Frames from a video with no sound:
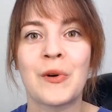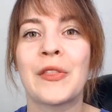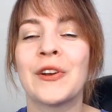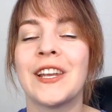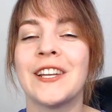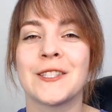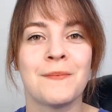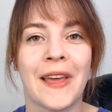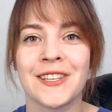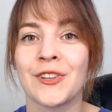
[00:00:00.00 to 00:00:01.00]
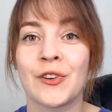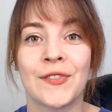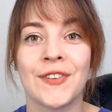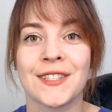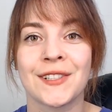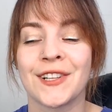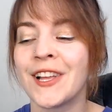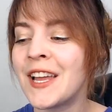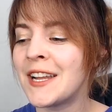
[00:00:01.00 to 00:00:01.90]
whether it is mental or physical.